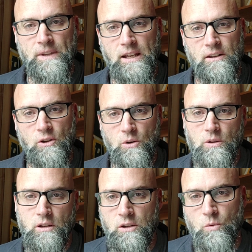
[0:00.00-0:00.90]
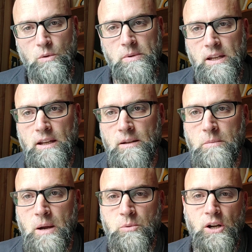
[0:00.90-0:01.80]
And know that you will be in
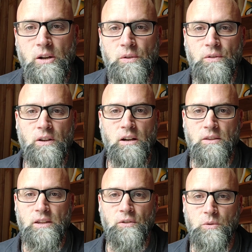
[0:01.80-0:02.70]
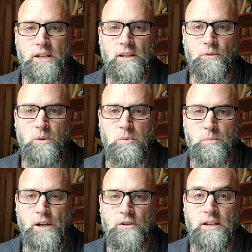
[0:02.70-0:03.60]
my prayers uh, this week as we
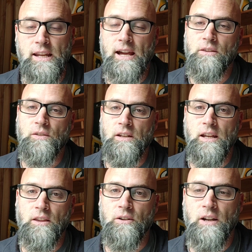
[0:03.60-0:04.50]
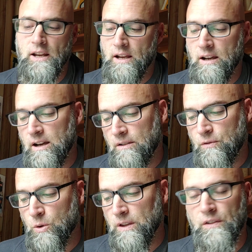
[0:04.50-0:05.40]
prepare to gather together uh,
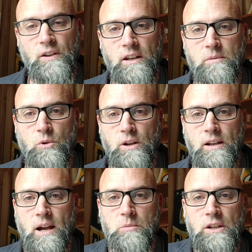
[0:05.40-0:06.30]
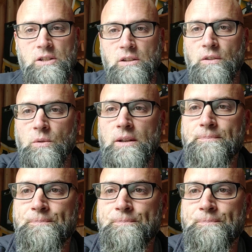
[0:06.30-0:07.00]
for this Sunday morning. God bless you this week.